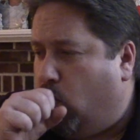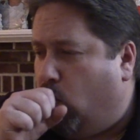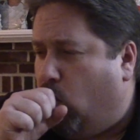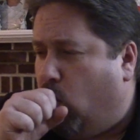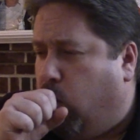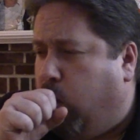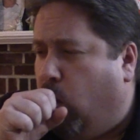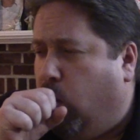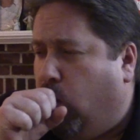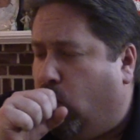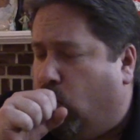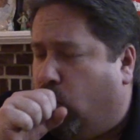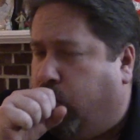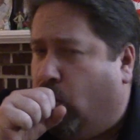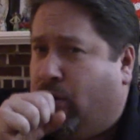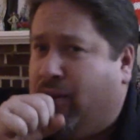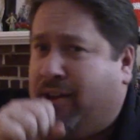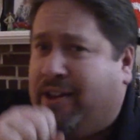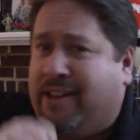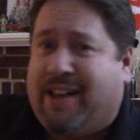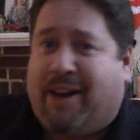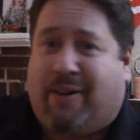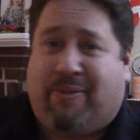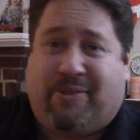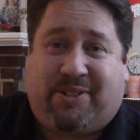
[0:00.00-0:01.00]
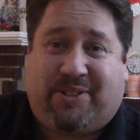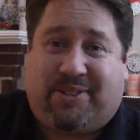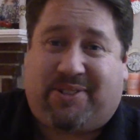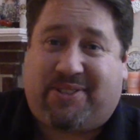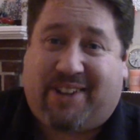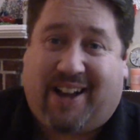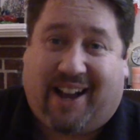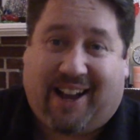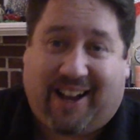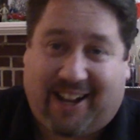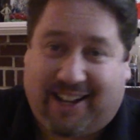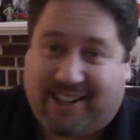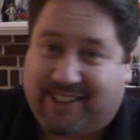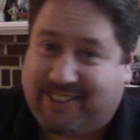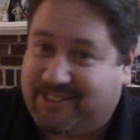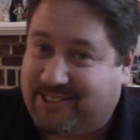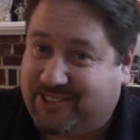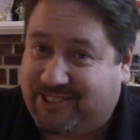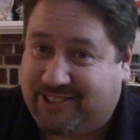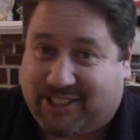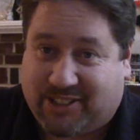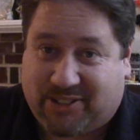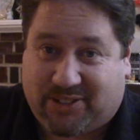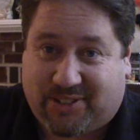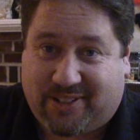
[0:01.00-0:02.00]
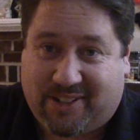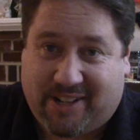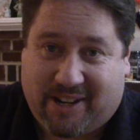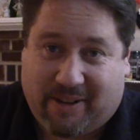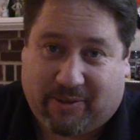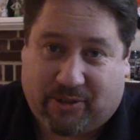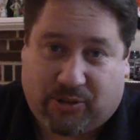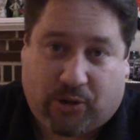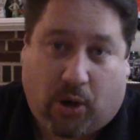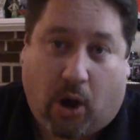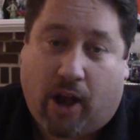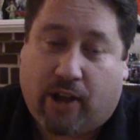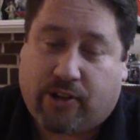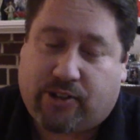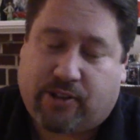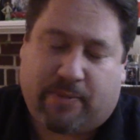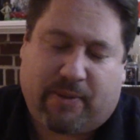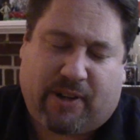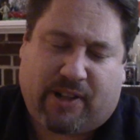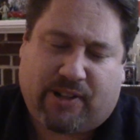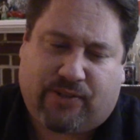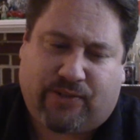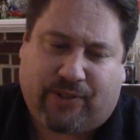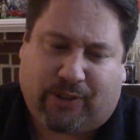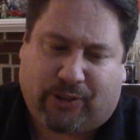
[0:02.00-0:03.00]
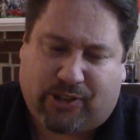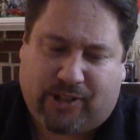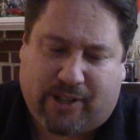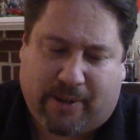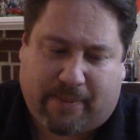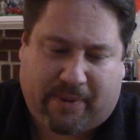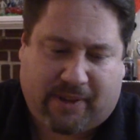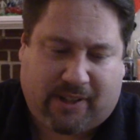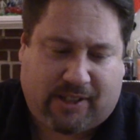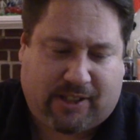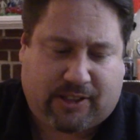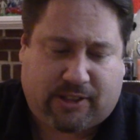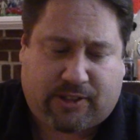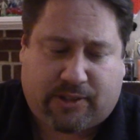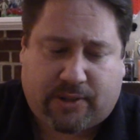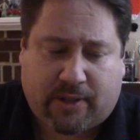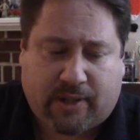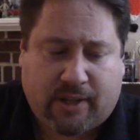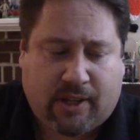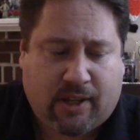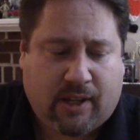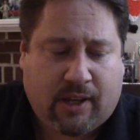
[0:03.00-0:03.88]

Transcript: That was it was awesome, because Phil Tippett